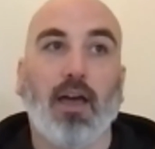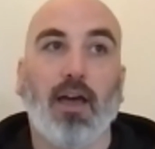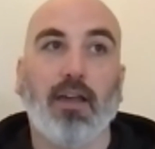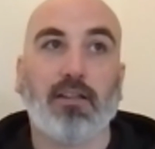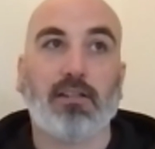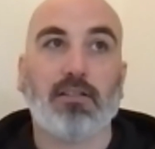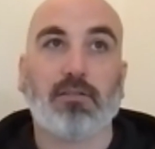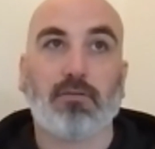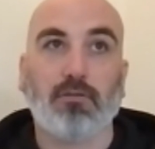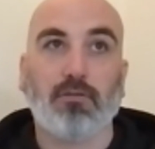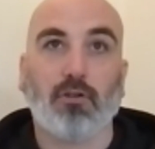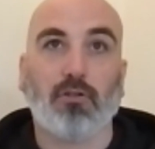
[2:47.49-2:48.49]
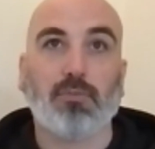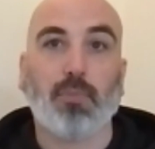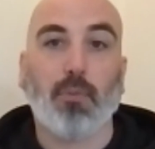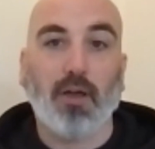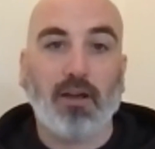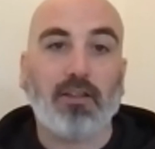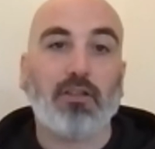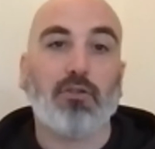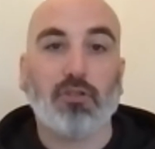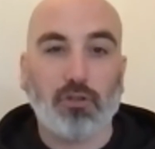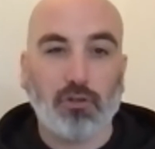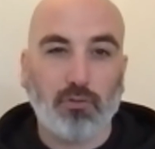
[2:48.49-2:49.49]
And it's, you know, it's propelling you
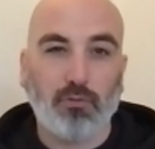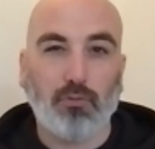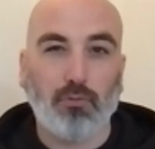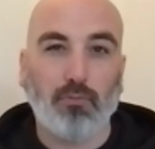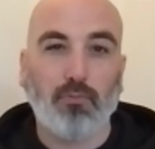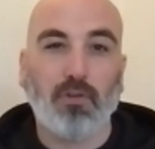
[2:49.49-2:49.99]
to do